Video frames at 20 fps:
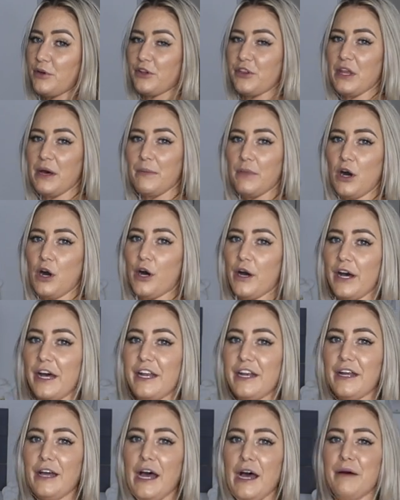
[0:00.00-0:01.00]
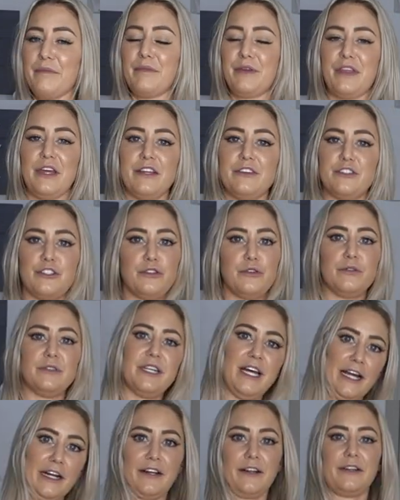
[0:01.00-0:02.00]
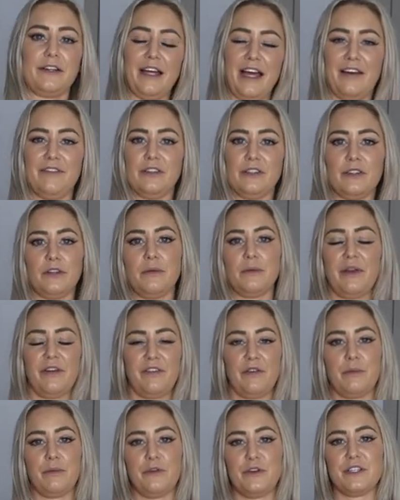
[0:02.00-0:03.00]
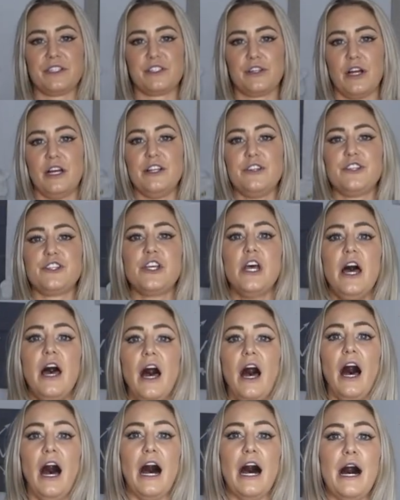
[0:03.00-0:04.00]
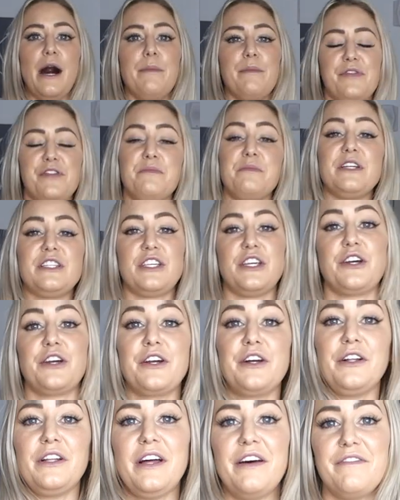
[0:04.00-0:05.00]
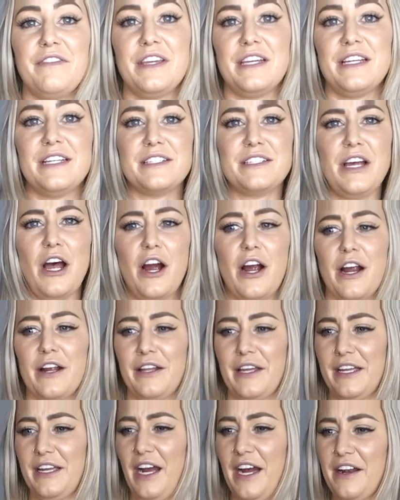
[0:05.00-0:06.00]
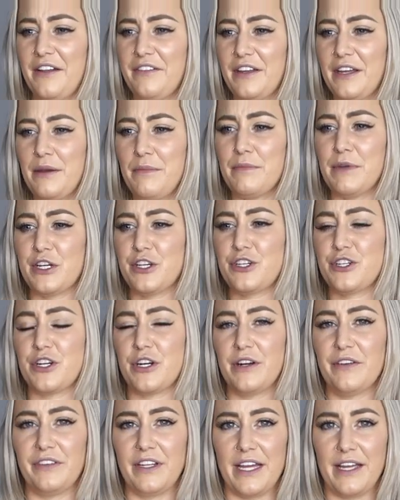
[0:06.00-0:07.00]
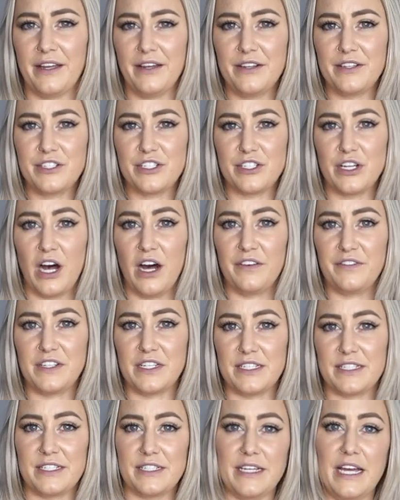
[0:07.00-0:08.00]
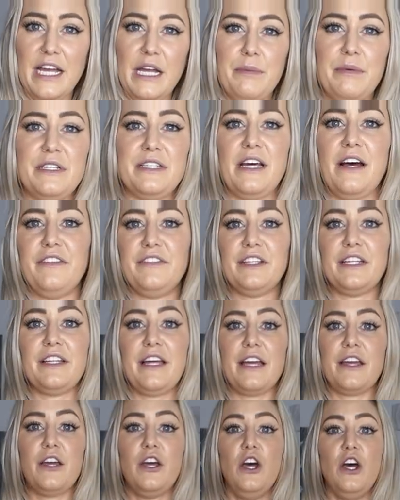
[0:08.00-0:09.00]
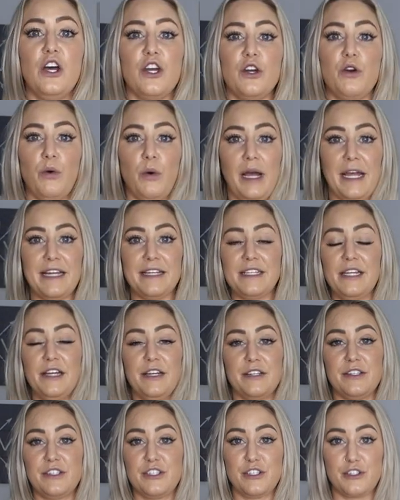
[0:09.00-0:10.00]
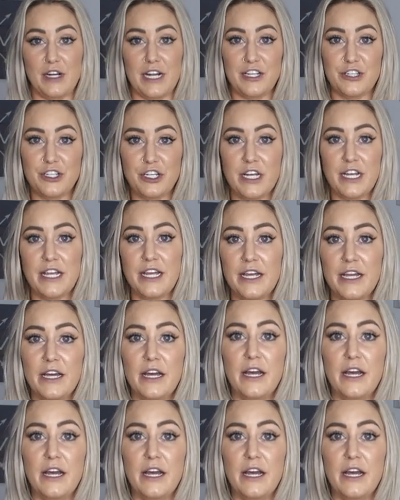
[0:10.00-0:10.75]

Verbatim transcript: put them on, um, but they do technically have a little bit of a booty scrunch. Um, but the material of these are like kind of like a mixture of like soft and slick, but definitely like quite stretchy.